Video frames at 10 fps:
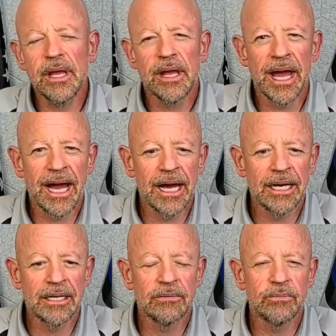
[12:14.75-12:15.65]

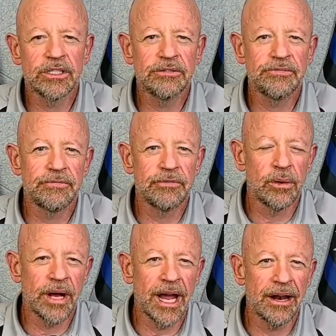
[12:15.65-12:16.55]
and was
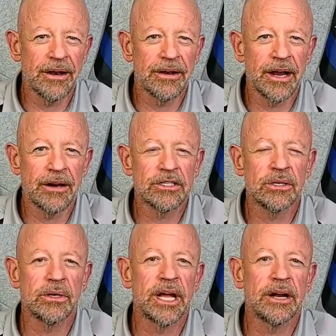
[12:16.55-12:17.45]
located a day or
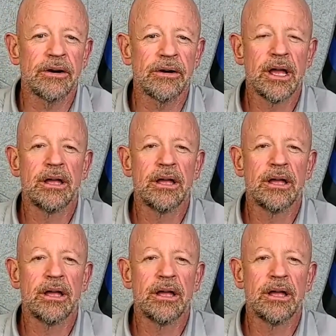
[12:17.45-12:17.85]
so later